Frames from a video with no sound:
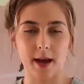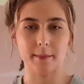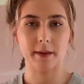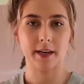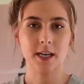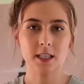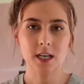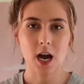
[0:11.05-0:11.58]
I'm
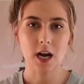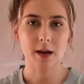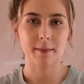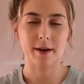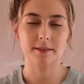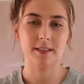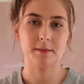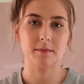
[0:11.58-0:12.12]
going to talk
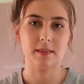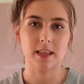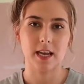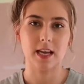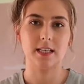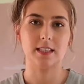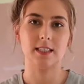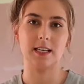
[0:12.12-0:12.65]
about some
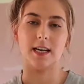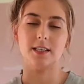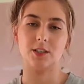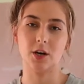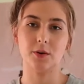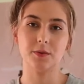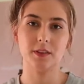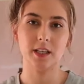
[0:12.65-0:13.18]
things that I
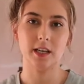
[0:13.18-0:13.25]
don't